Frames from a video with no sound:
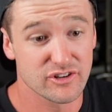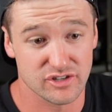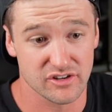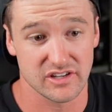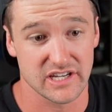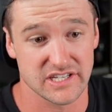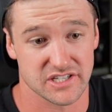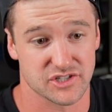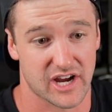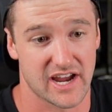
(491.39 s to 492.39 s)
2 years
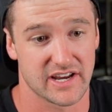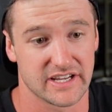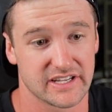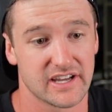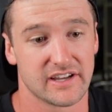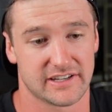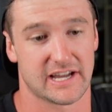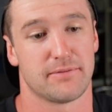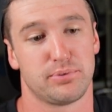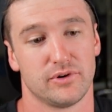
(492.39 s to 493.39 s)
of training,
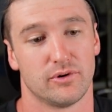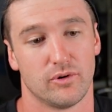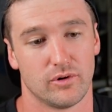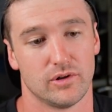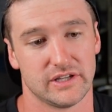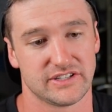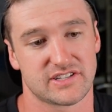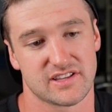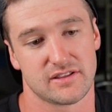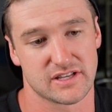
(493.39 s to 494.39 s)
now put all
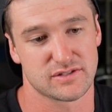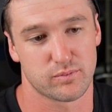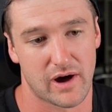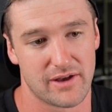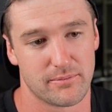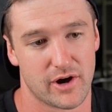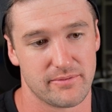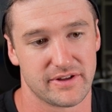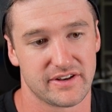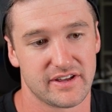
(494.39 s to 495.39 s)
into this one
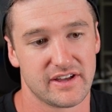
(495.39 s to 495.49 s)
moment.